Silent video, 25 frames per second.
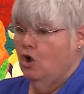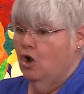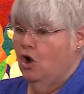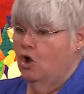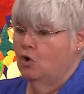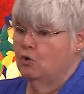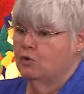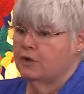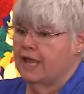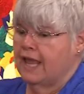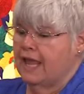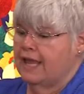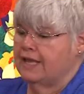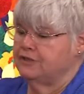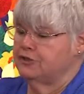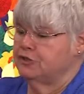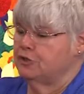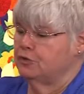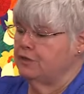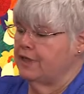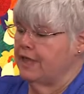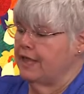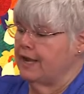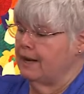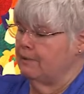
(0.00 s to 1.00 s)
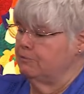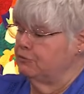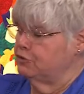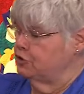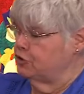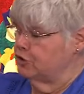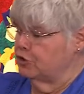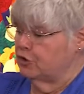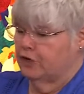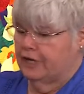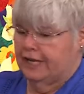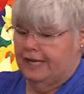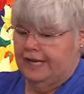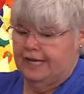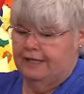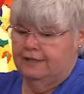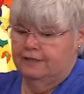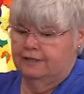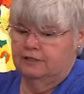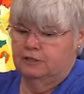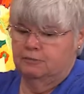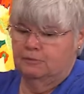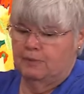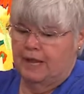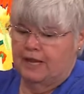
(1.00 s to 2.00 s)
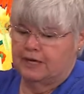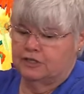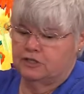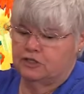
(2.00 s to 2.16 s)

Okay, so then I'm just going to hand this back